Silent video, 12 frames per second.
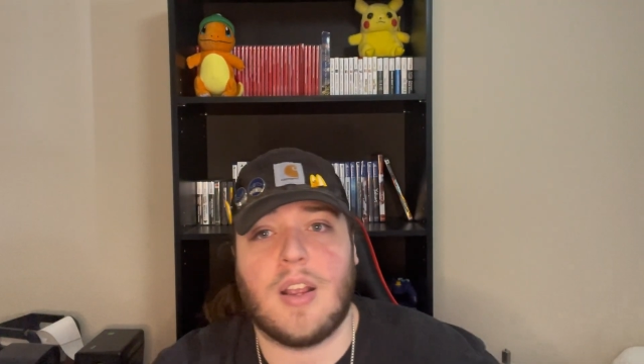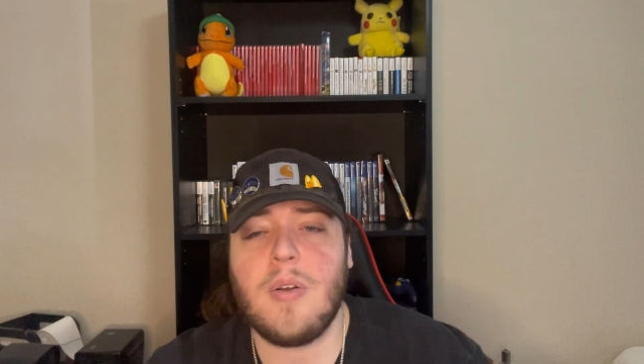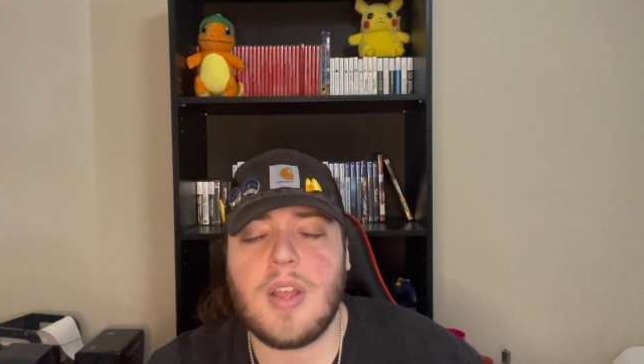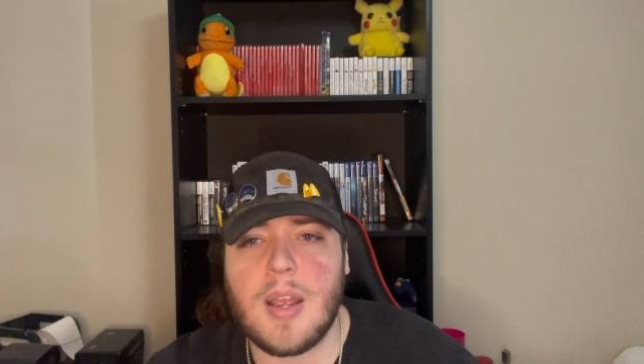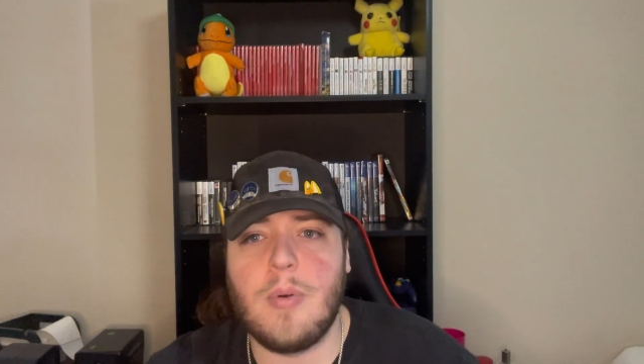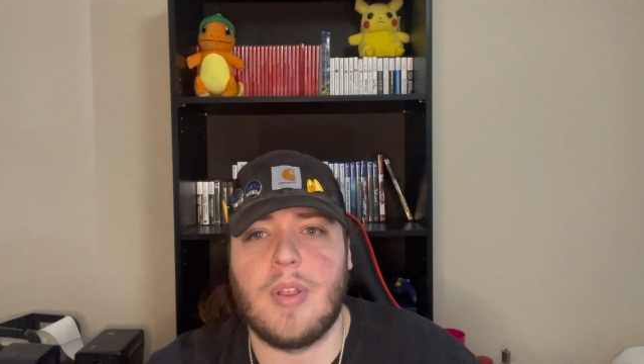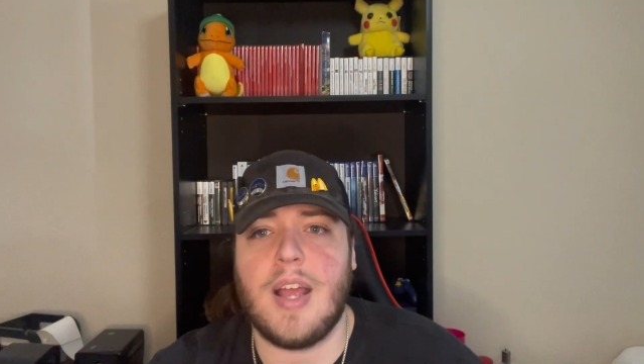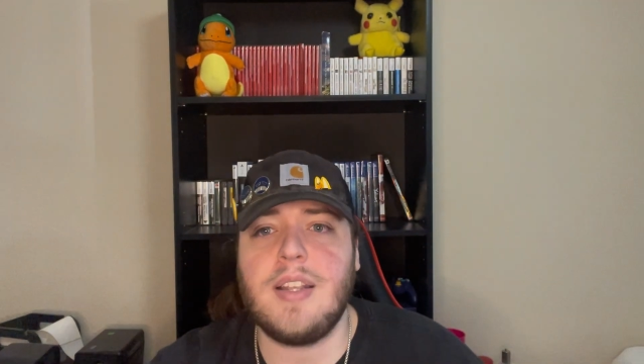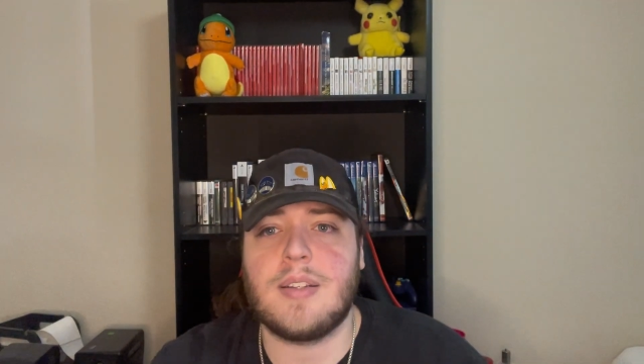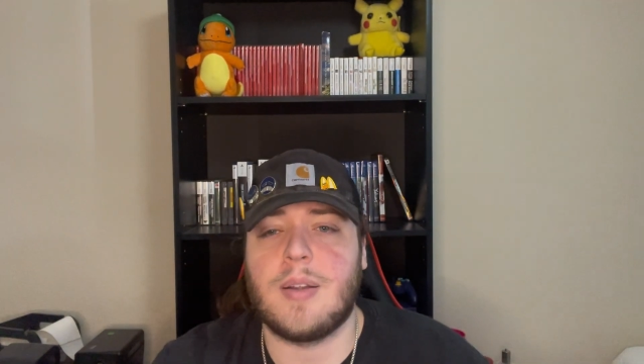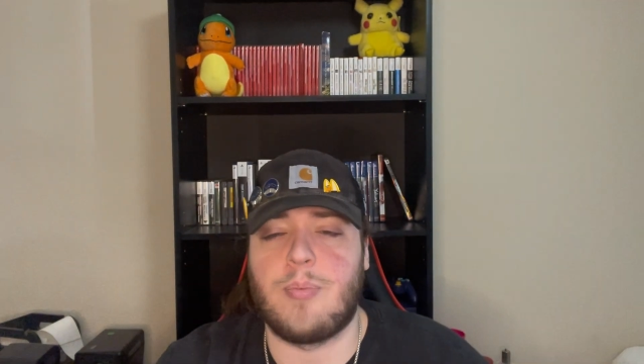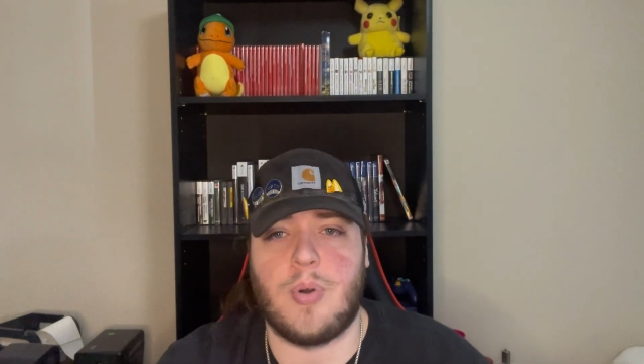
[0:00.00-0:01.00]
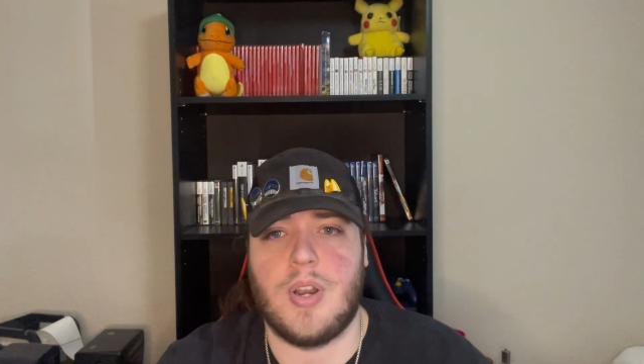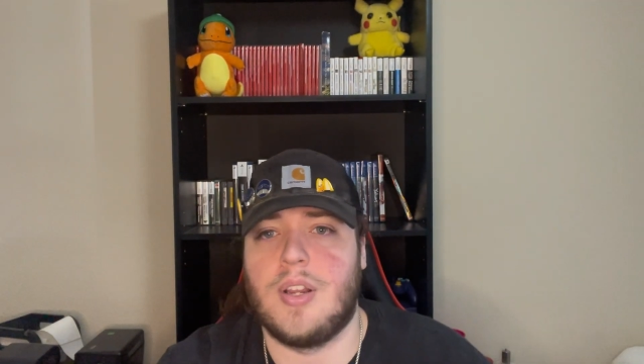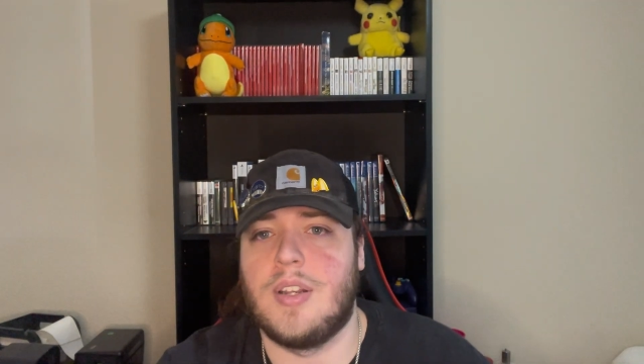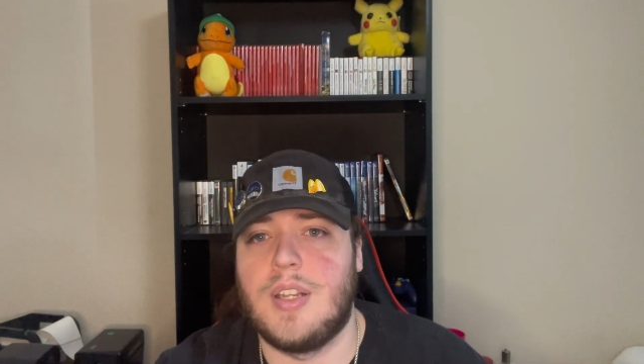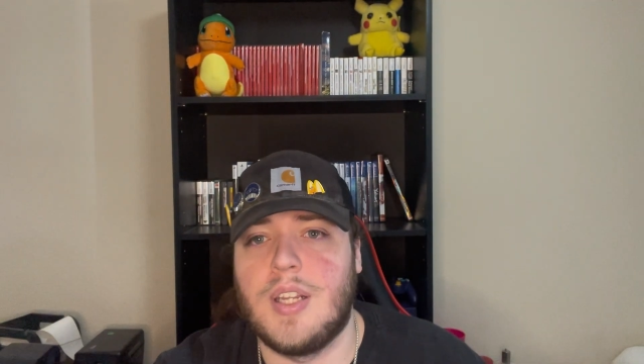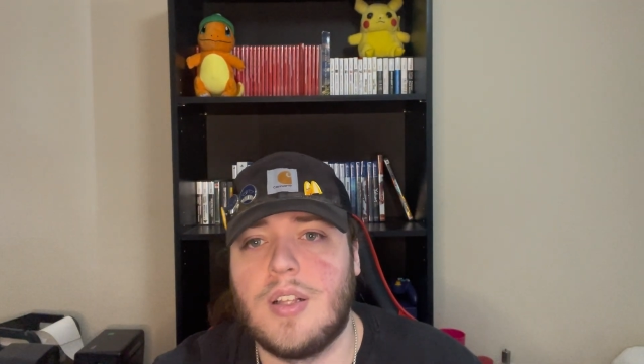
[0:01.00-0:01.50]
okay, well, that's a pretty
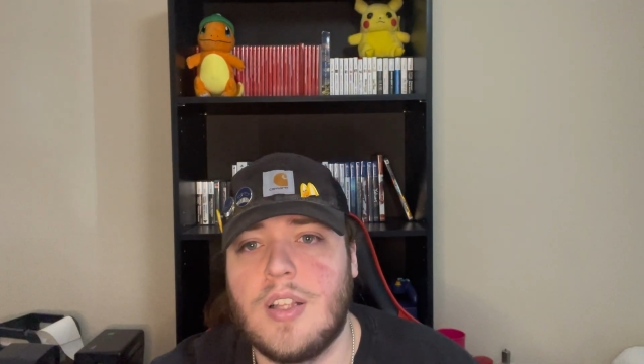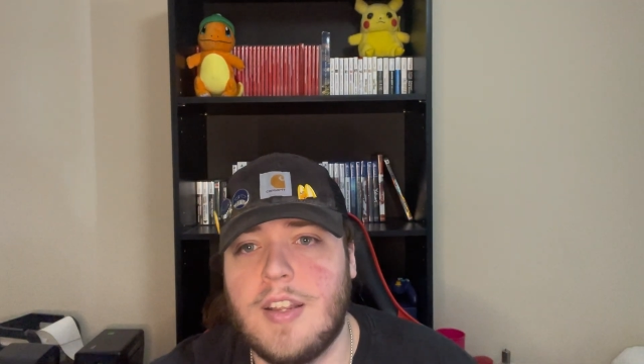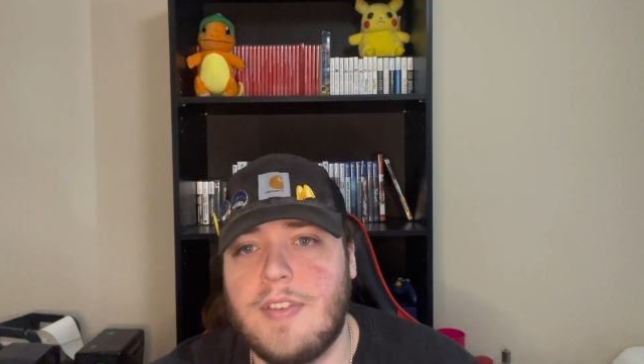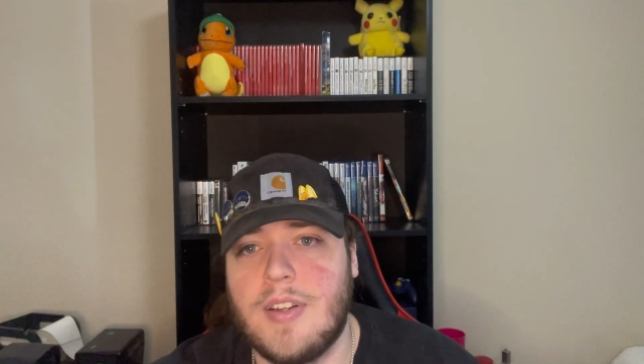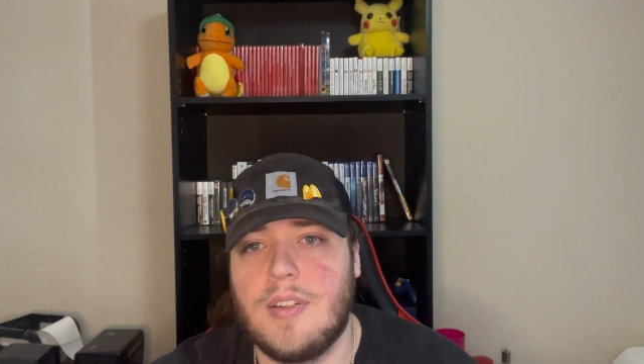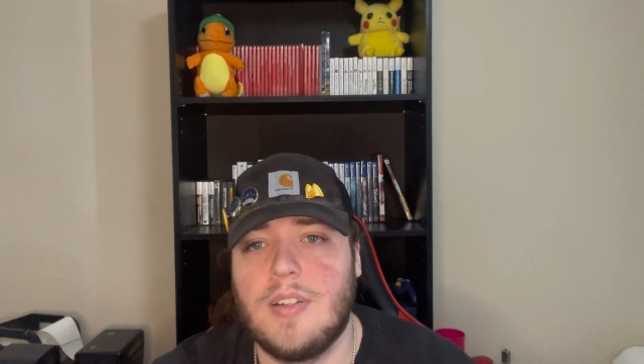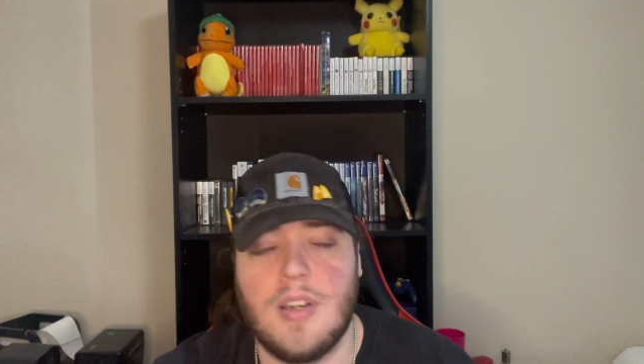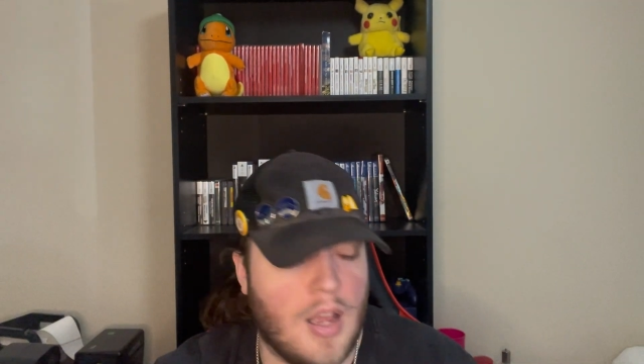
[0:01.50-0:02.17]
good deal even